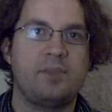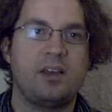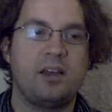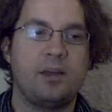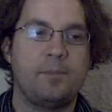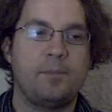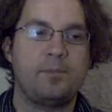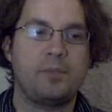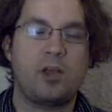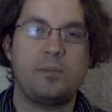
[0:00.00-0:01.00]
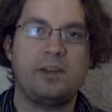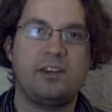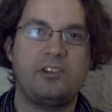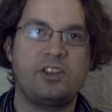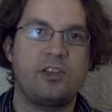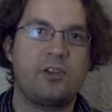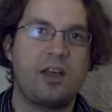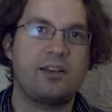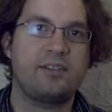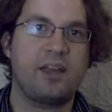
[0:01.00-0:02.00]
um, I'll be teaching you
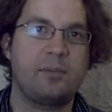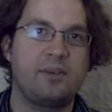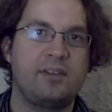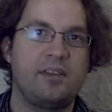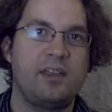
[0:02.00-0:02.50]
concepts